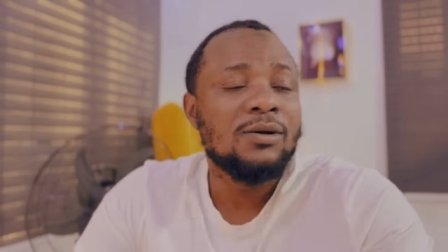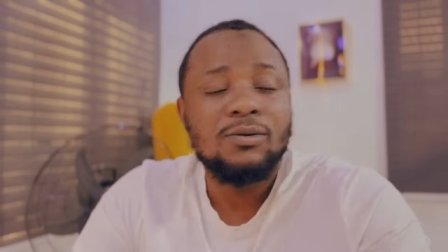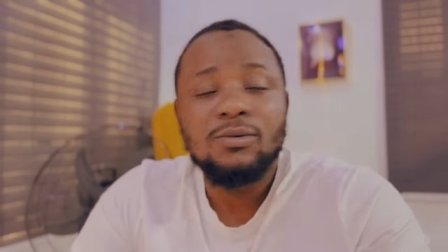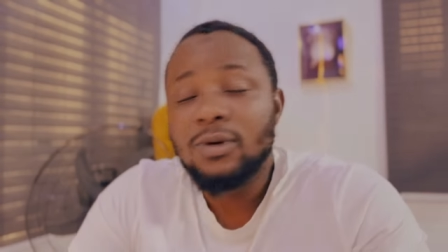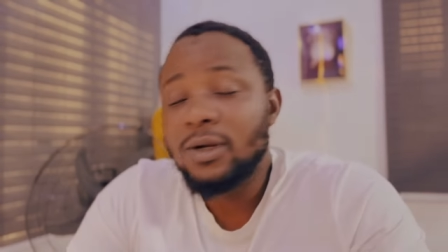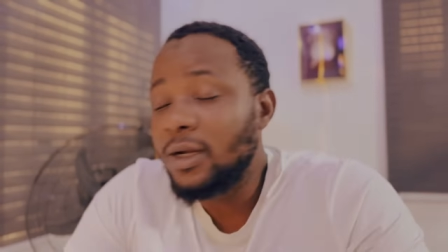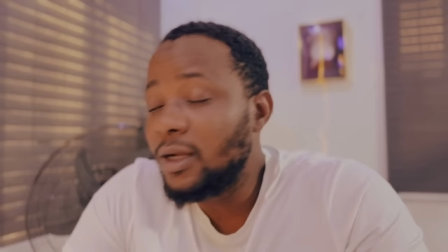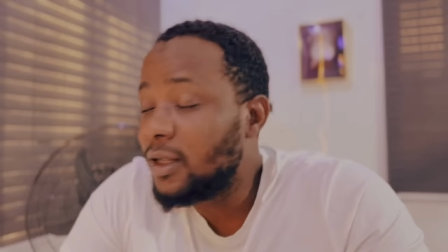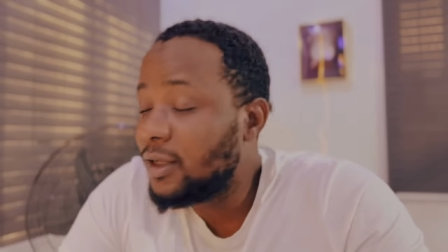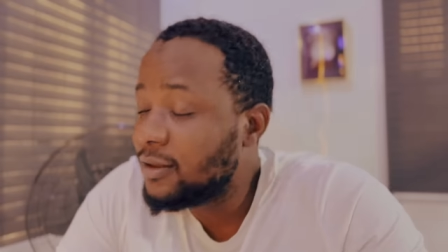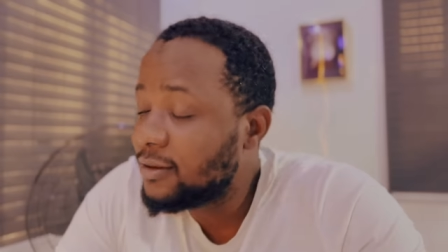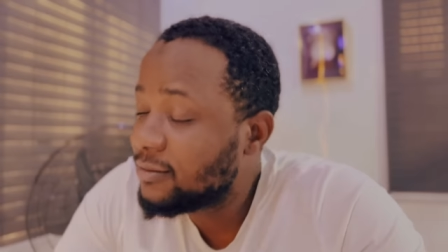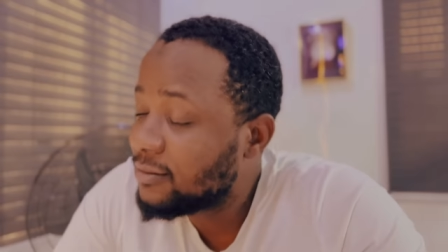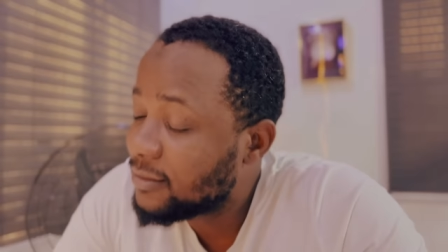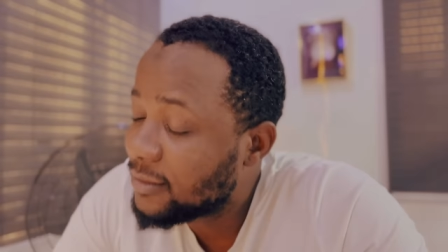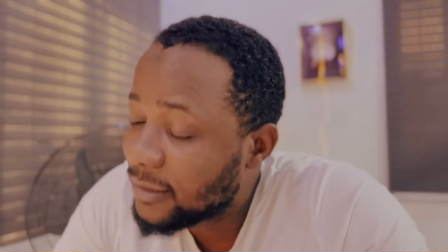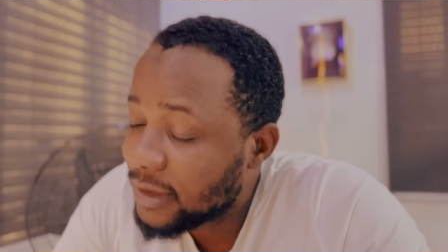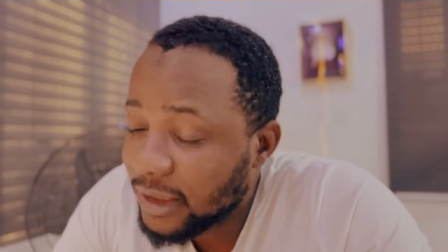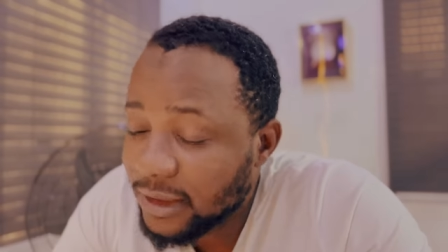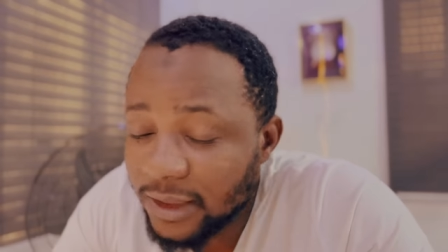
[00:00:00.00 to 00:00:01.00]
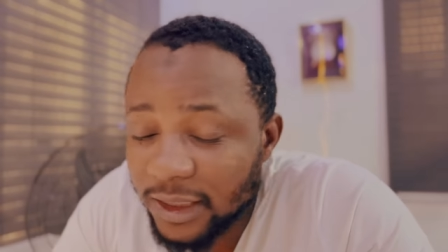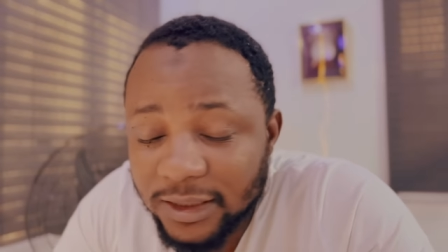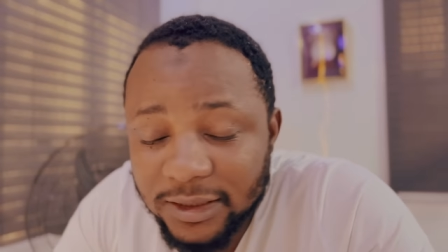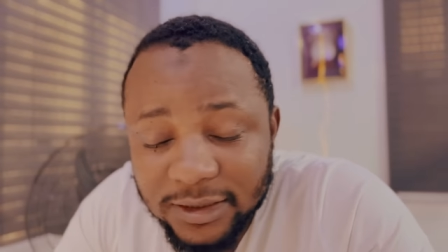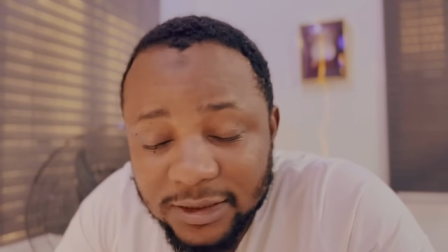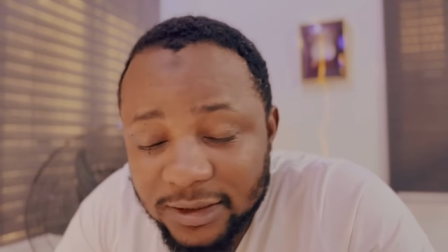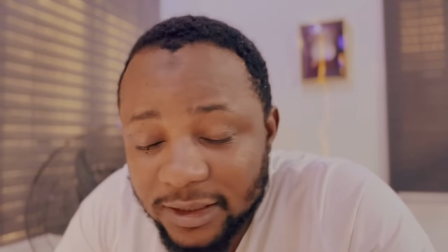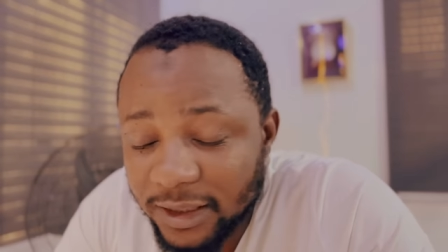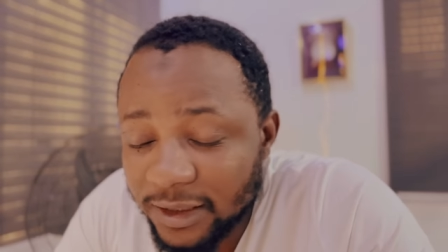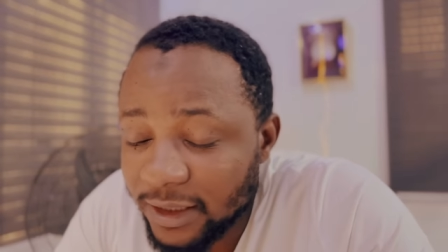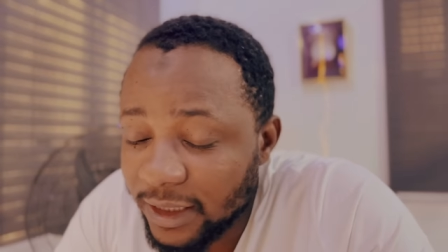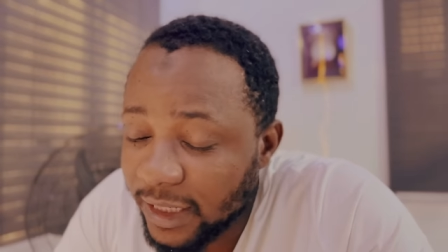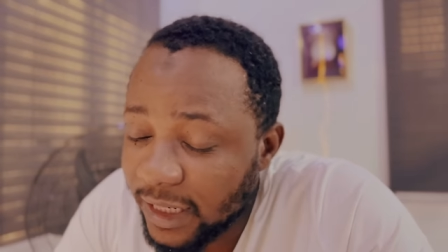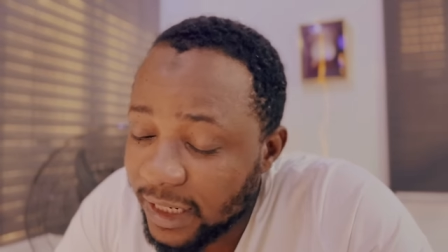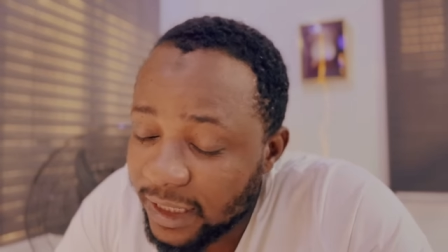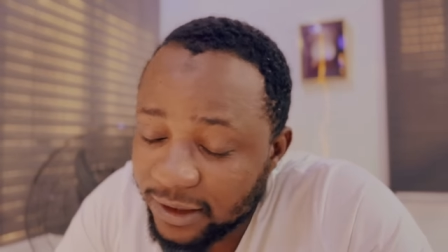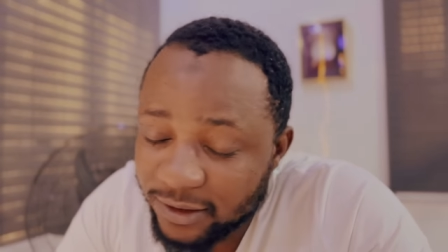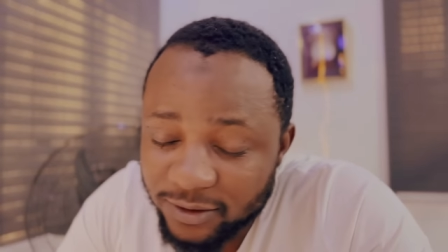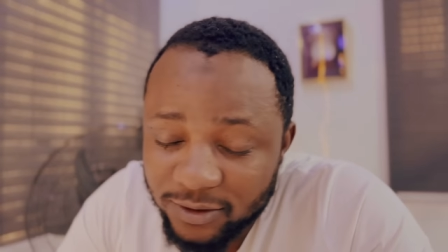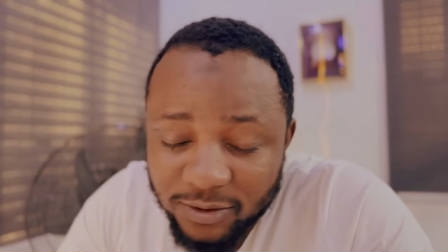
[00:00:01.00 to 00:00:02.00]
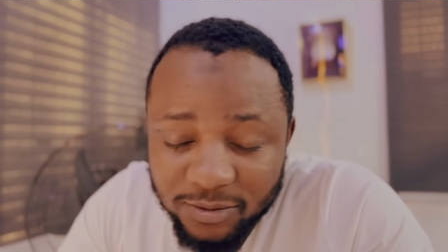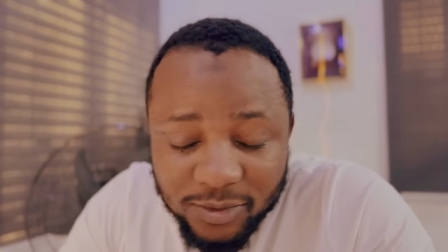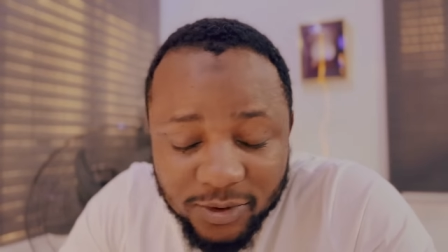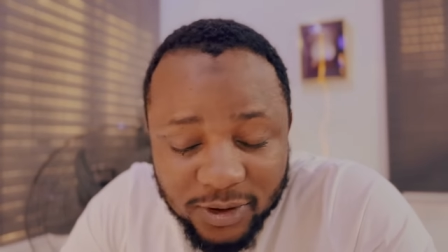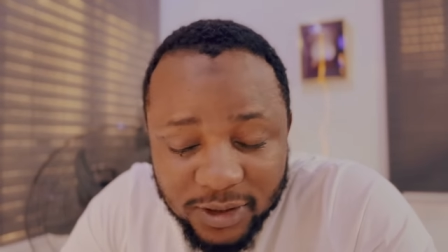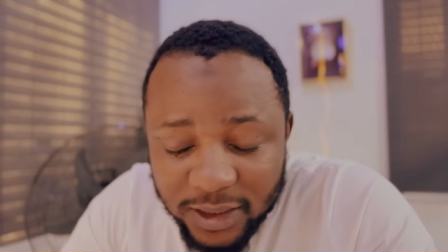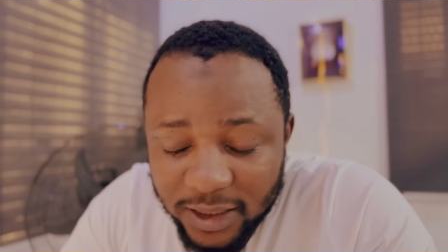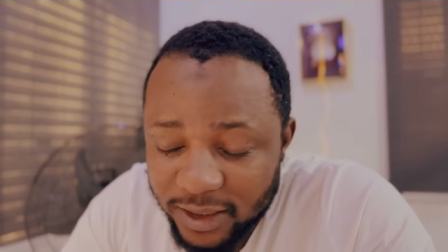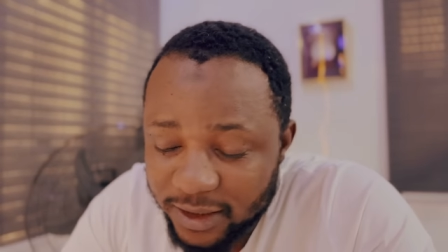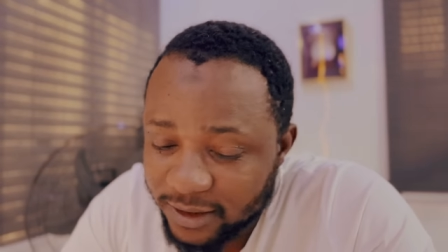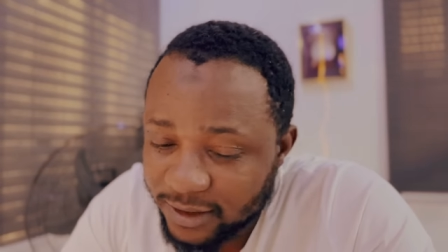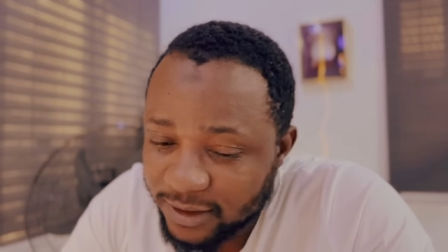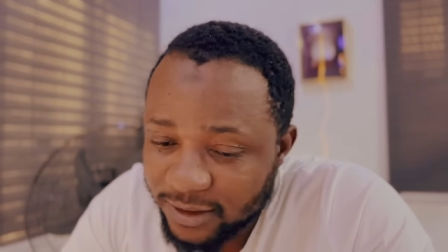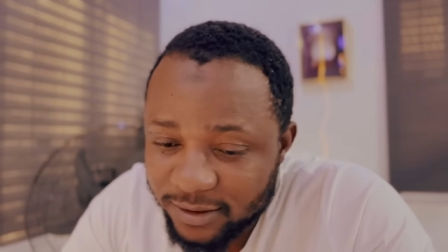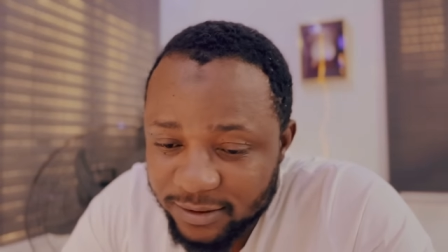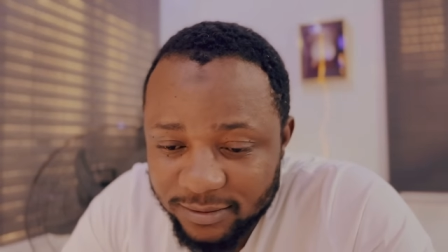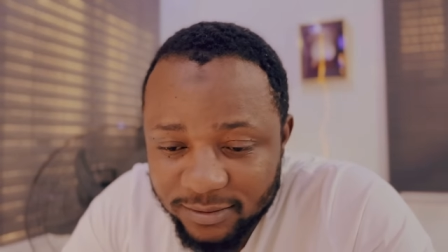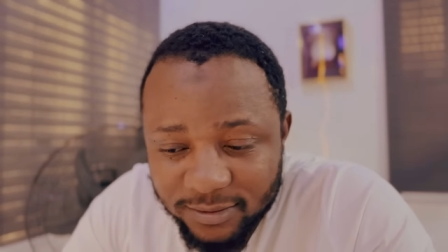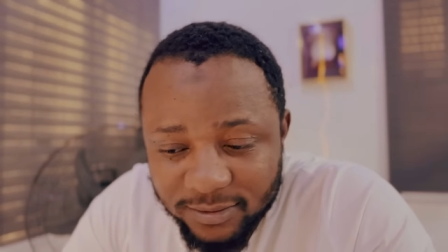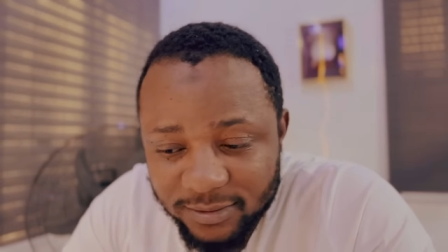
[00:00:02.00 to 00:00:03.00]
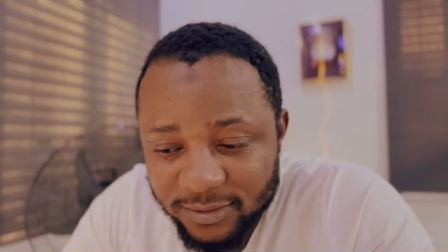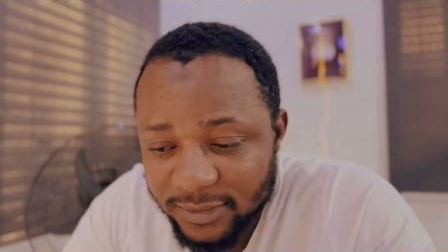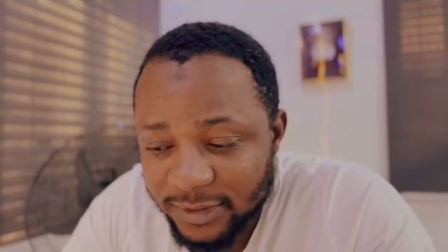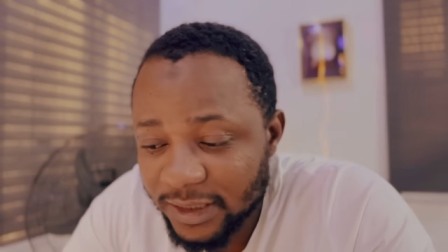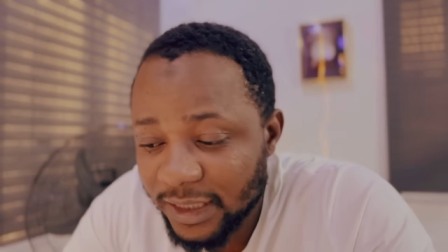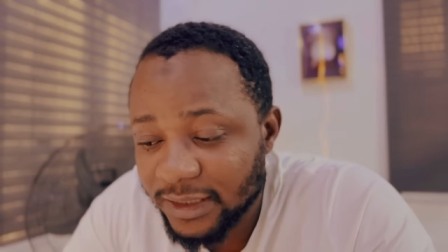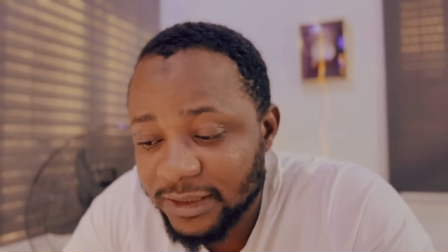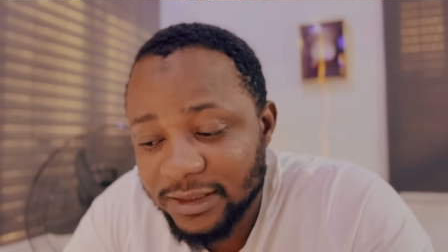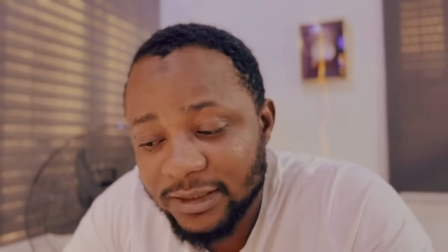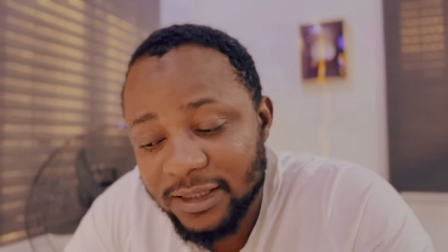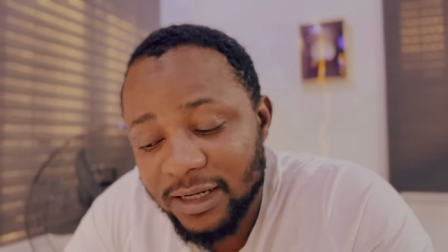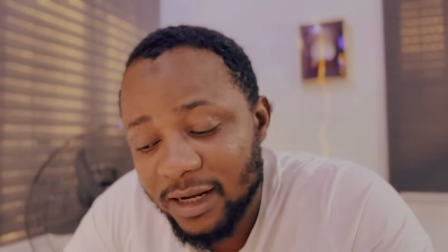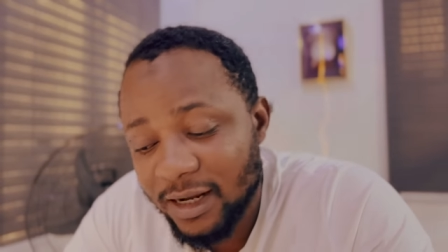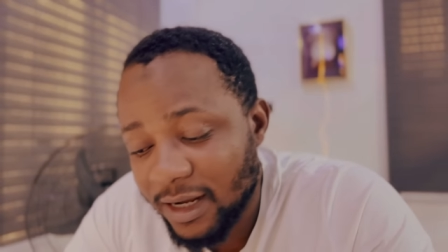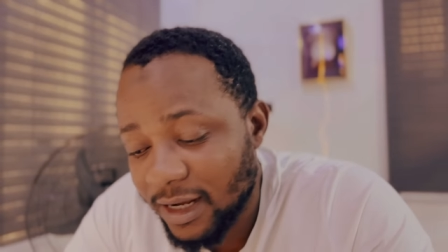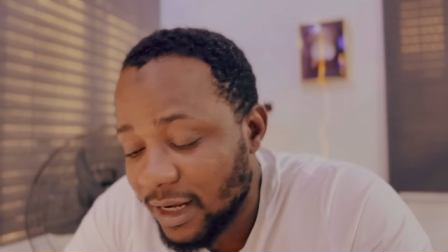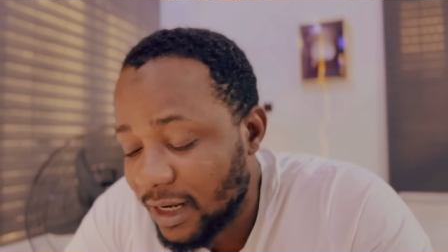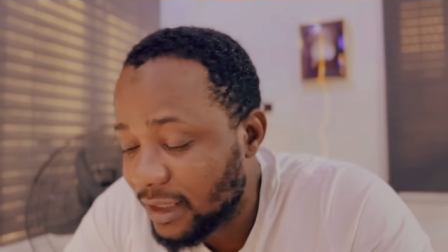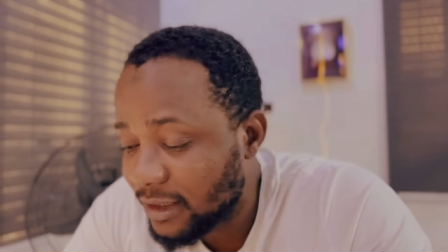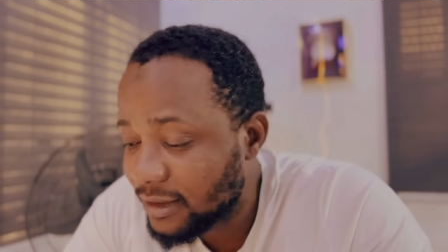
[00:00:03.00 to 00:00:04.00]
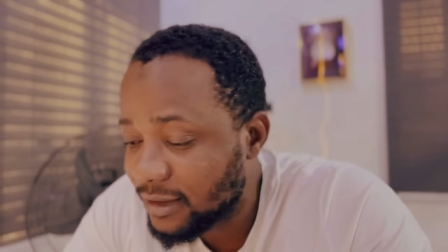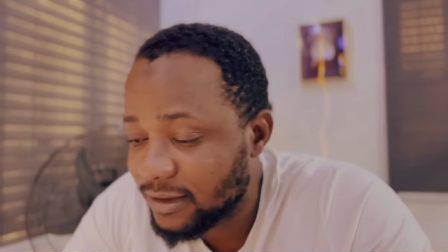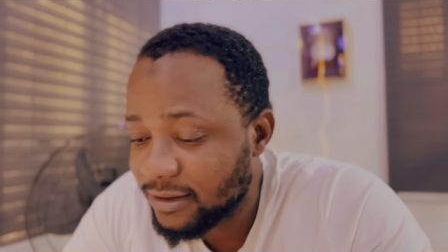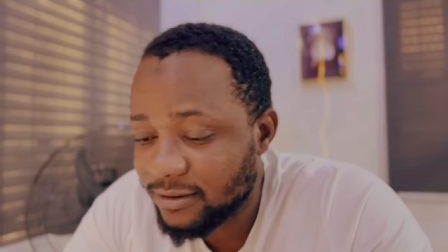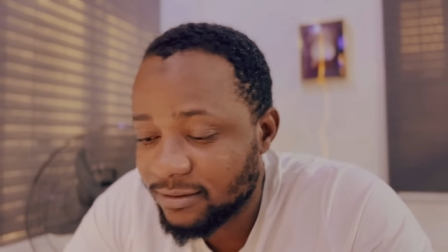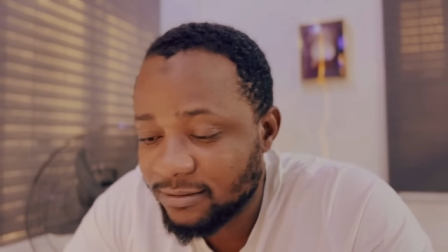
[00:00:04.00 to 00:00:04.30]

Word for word: Well, Nigeria, they are, though, brothers. Nigeria hard.